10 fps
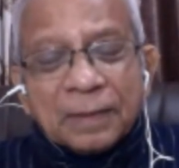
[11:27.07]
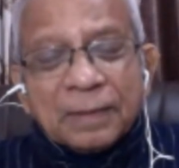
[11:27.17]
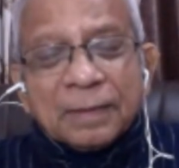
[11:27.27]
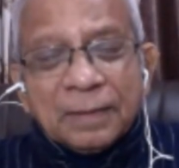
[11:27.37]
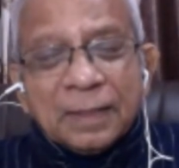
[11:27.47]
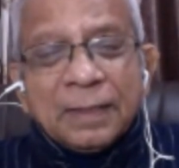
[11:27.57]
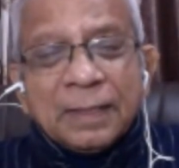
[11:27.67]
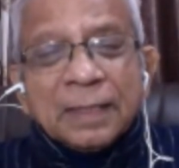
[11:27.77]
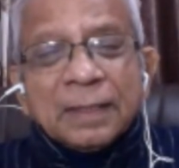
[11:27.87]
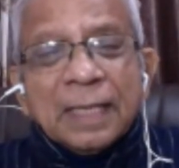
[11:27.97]
this
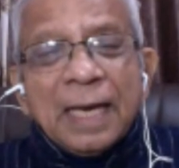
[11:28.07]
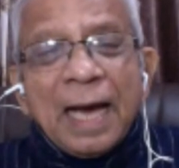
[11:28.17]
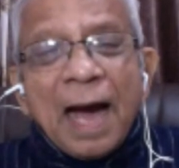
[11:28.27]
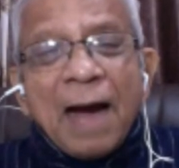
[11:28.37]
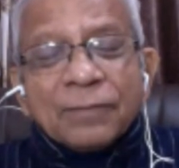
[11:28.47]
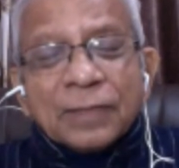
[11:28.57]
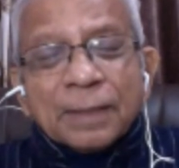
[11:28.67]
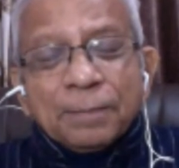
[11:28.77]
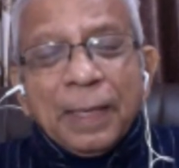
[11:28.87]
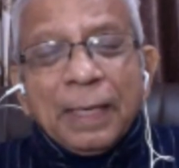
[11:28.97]
year, after
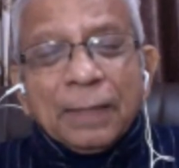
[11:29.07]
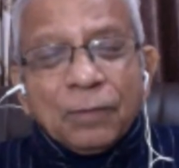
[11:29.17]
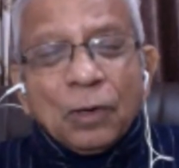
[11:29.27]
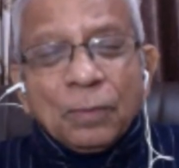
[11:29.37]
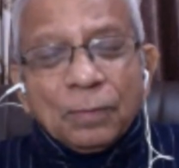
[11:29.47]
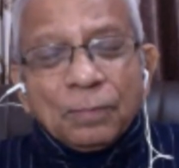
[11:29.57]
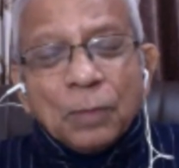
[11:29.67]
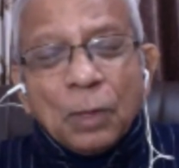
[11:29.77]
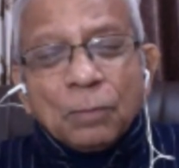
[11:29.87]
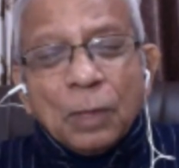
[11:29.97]
being for
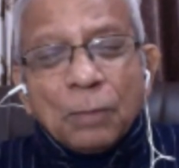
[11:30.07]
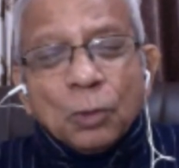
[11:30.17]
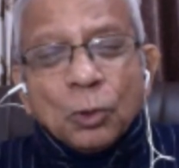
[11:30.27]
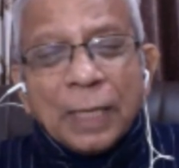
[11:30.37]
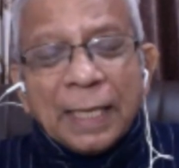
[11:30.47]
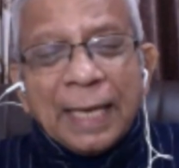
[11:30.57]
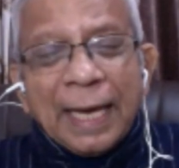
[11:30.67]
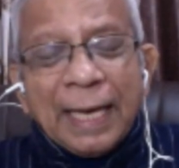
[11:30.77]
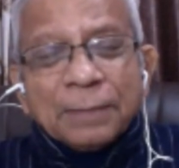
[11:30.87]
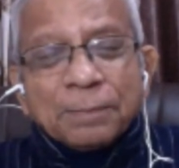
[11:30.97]
more than
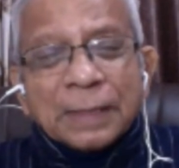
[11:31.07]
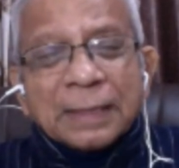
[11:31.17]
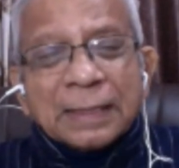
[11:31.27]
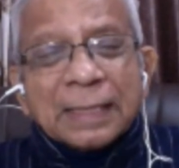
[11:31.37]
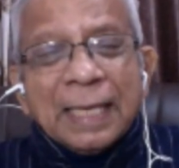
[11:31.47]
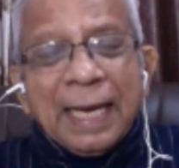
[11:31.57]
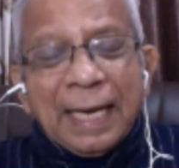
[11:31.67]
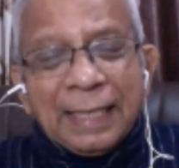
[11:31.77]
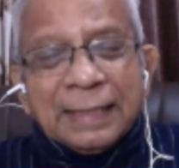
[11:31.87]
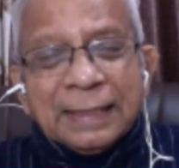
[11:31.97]
eight months
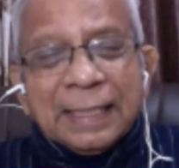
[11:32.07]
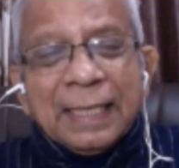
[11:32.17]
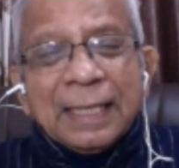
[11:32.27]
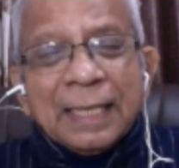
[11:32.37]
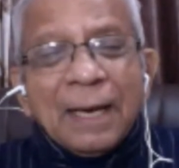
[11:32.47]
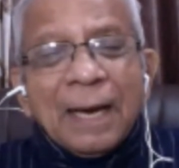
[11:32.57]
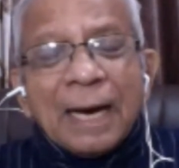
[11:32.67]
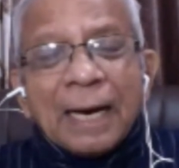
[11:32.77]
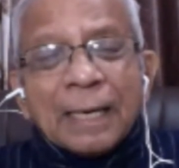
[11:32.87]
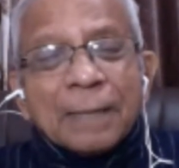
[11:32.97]
in jail.
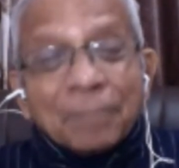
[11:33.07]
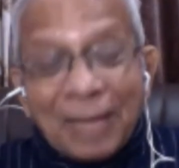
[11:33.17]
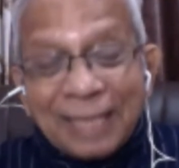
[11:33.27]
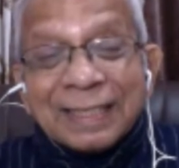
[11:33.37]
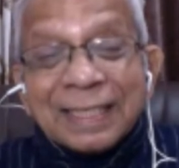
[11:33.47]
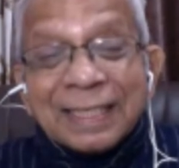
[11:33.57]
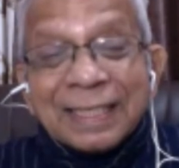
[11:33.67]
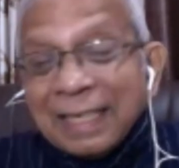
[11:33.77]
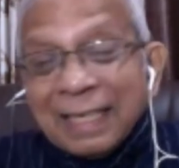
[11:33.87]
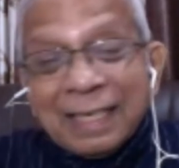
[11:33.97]
Um, and still,
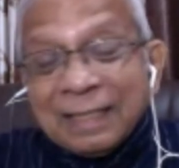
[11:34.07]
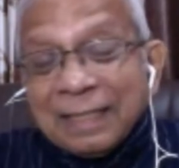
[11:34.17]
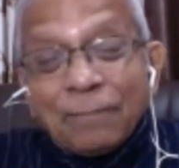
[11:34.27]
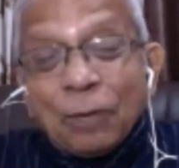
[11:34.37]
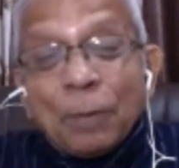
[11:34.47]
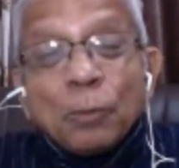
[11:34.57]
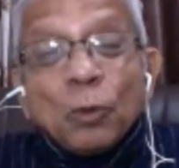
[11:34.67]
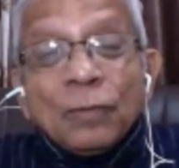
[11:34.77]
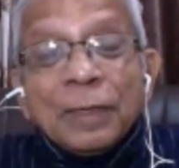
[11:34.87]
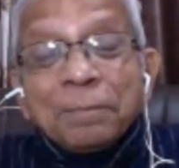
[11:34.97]
he, they have not
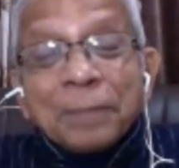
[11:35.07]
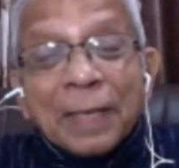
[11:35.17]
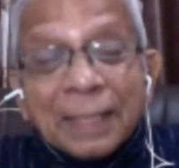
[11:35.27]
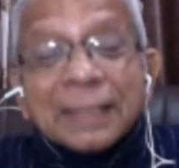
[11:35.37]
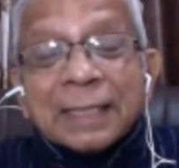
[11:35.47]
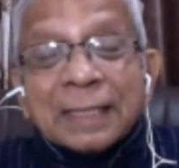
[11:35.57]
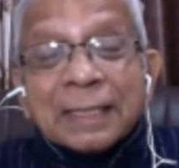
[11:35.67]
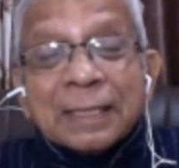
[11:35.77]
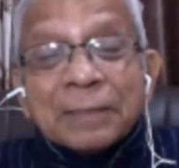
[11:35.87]
proved him innocent.